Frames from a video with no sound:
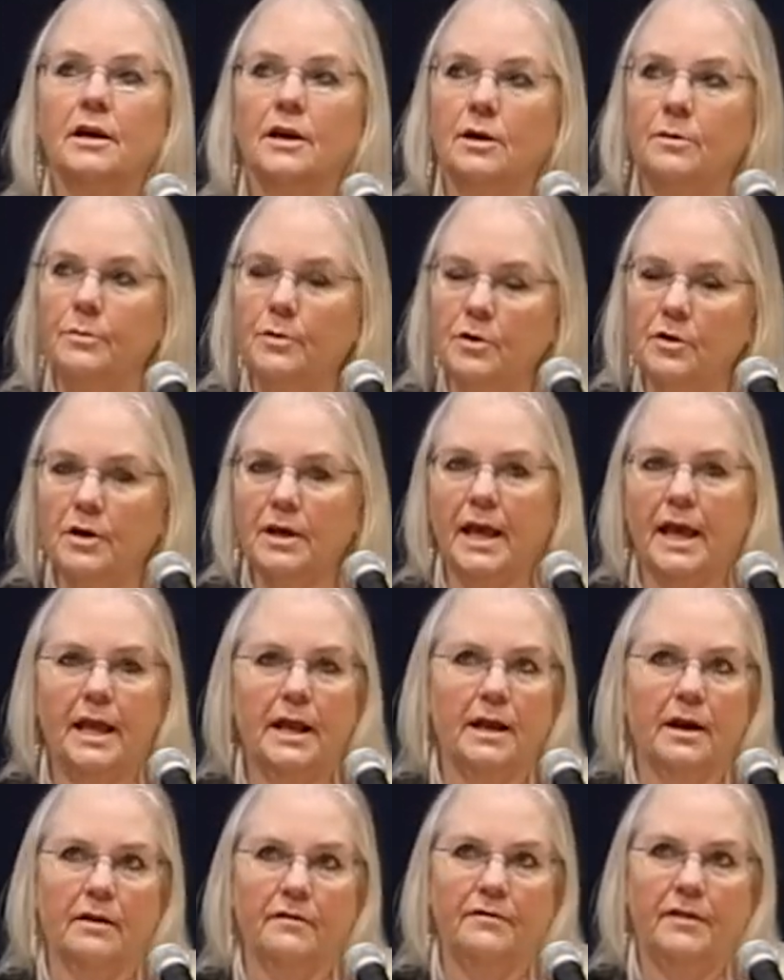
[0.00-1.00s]

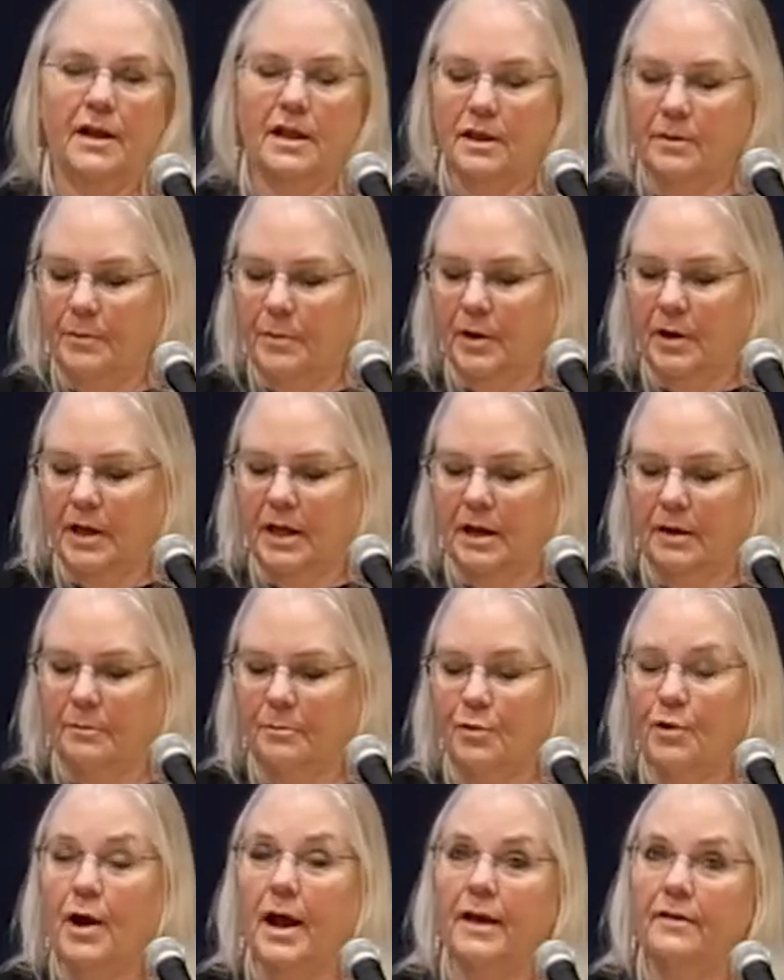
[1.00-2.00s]
communicating on Facebook in a
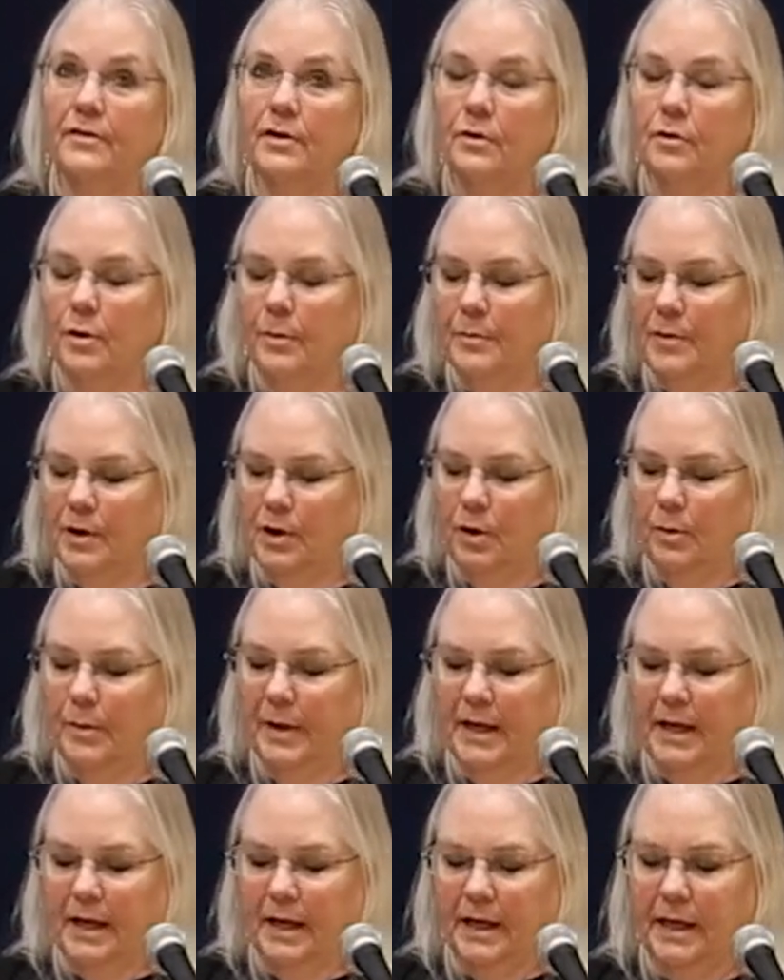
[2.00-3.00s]
private group that
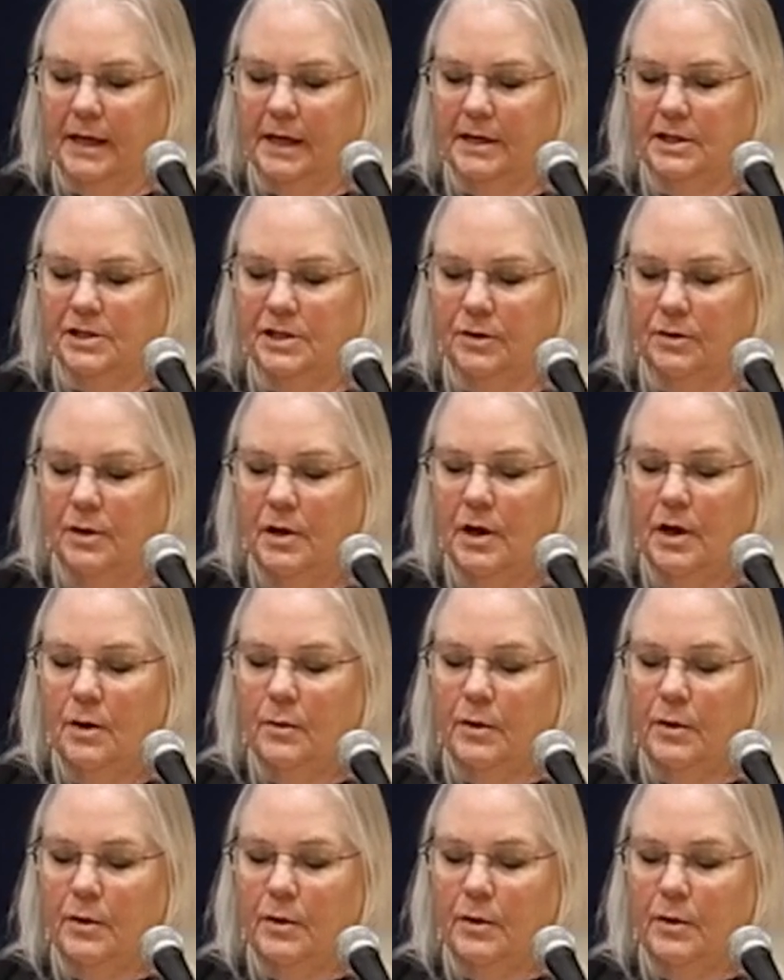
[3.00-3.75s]
nobody can get into.